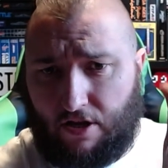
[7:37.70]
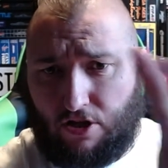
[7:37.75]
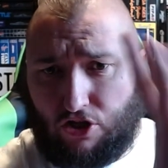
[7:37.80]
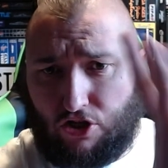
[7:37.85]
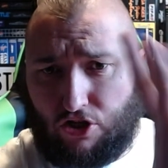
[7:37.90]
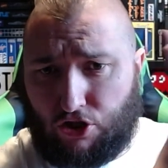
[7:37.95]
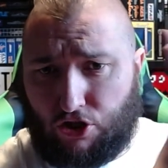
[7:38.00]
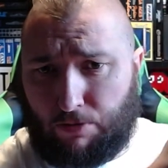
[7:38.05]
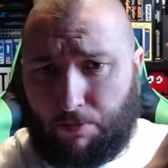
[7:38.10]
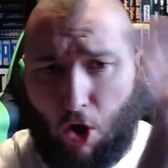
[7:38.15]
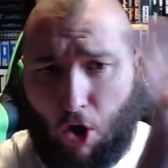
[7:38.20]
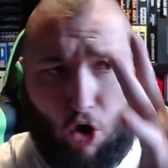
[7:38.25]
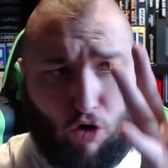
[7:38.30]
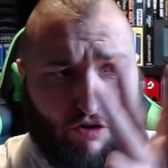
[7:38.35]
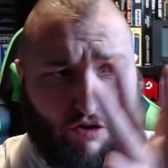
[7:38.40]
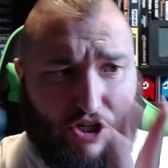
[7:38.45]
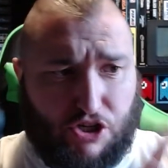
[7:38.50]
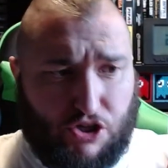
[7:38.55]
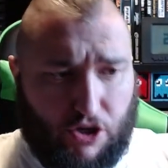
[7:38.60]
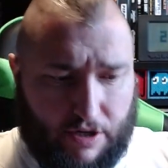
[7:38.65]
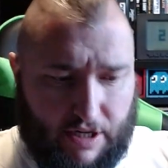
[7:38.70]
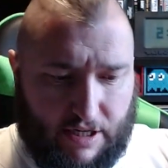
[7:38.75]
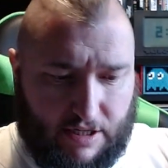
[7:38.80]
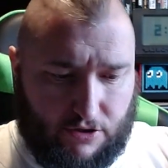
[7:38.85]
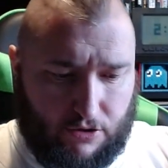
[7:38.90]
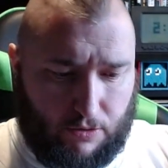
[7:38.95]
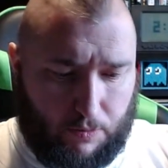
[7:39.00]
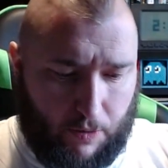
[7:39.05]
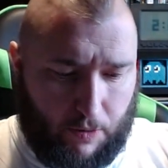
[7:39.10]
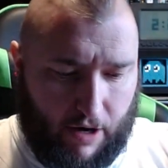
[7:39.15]
some orange on it
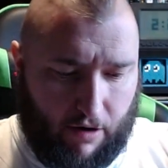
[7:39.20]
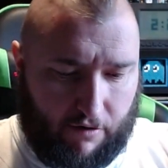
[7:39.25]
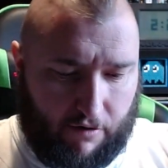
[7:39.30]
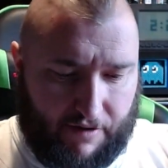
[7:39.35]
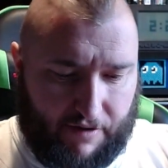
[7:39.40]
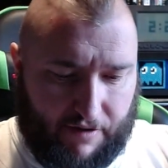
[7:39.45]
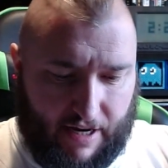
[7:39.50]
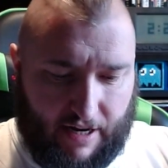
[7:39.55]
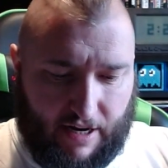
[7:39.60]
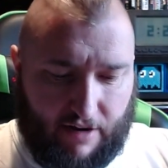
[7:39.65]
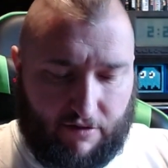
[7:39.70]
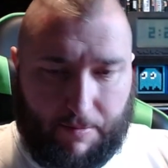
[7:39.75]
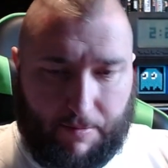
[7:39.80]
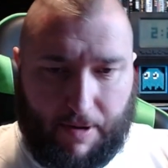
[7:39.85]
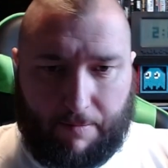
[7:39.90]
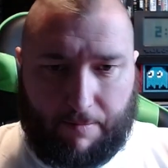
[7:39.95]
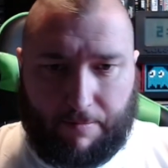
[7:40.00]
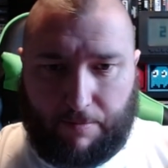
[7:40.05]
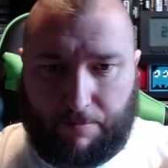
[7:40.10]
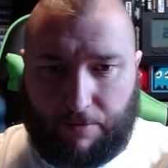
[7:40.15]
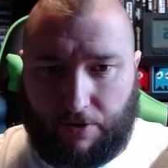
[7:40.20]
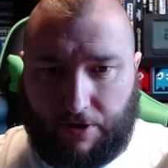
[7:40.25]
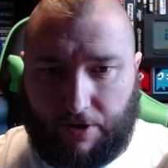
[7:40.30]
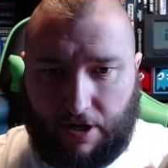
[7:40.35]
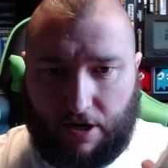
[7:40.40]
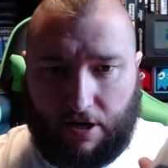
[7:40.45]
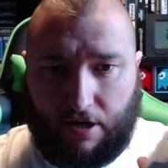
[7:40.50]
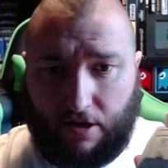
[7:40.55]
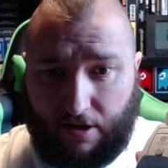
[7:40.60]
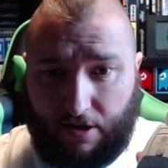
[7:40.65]
somewhere, I vaguely remember.
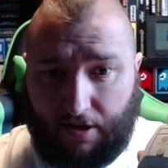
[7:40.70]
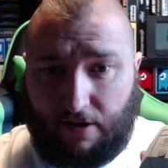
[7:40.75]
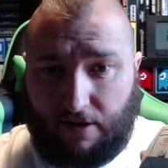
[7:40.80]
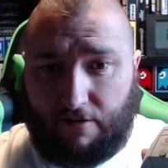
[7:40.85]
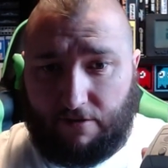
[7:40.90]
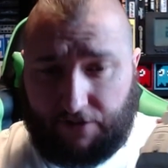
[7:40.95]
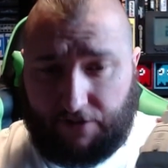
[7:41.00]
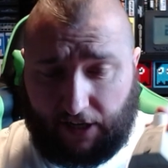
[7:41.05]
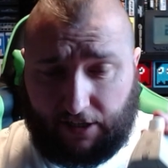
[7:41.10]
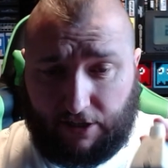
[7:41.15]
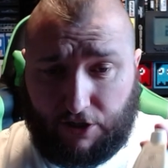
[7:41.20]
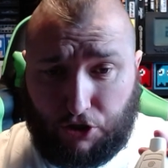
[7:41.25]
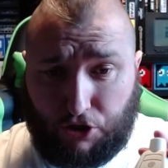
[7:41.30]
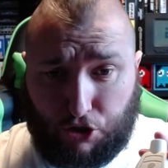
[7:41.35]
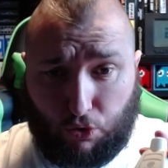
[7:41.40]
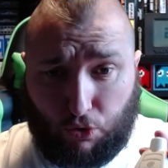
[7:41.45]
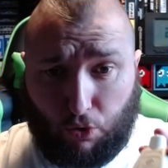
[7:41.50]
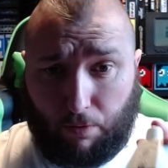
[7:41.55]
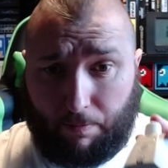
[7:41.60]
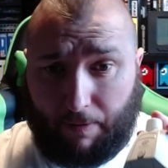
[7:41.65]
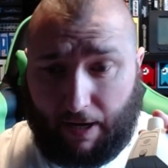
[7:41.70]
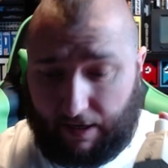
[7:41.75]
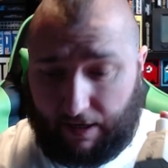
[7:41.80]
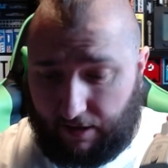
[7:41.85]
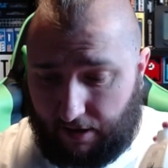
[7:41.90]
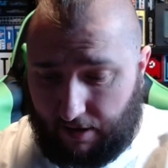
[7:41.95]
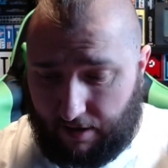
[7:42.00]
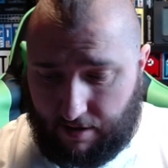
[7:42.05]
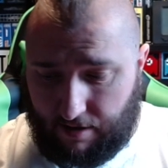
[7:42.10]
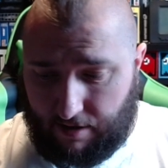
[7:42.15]
But thank you, Shaun,
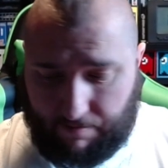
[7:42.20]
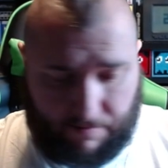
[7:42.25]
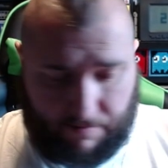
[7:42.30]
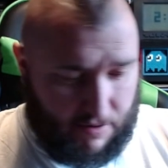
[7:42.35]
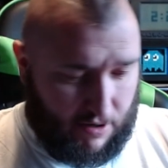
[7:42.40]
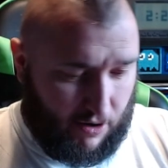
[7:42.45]
man.